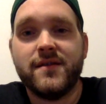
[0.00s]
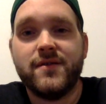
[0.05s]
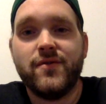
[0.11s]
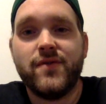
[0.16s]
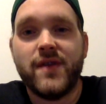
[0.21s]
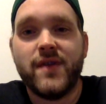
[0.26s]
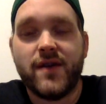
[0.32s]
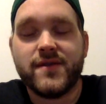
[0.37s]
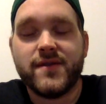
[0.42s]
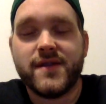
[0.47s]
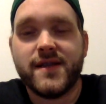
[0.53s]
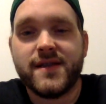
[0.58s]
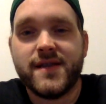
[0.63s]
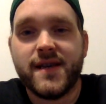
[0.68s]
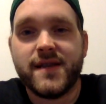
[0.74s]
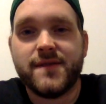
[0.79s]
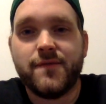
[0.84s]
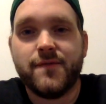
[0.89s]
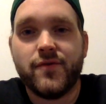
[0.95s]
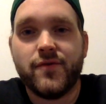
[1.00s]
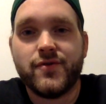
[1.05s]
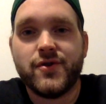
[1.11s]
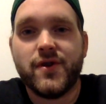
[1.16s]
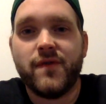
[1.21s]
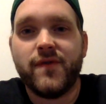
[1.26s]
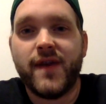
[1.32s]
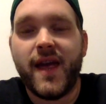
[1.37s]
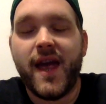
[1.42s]
2006
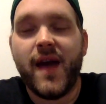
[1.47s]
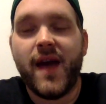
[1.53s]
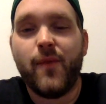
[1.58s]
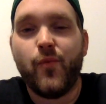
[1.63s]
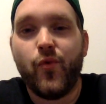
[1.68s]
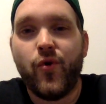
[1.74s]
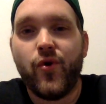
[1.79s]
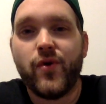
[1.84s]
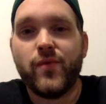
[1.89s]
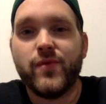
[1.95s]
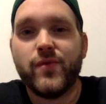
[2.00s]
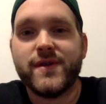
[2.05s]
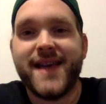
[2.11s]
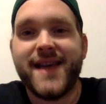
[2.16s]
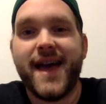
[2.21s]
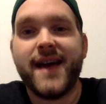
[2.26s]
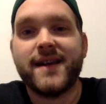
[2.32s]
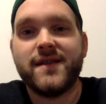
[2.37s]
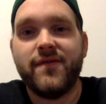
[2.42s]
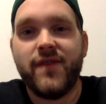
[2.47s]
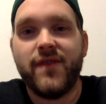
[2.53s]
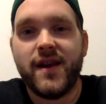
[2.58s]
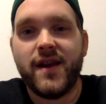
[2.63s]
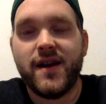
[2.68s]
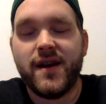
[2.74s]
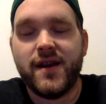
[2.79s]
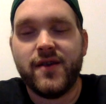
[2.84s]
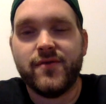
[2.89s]
version of Cam Ward was
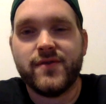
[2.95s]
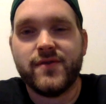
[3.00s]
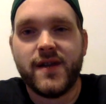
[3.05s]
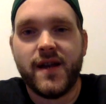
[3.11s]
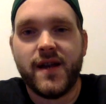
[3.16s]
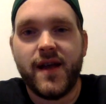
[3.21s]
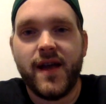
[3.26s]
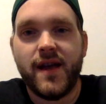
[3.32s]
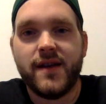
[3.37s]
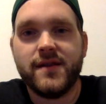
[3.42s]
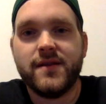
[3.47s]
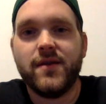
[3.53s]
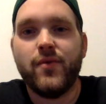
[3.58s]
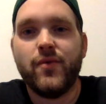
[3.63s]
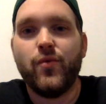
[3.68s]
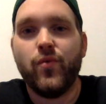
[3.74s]
activated here tonight.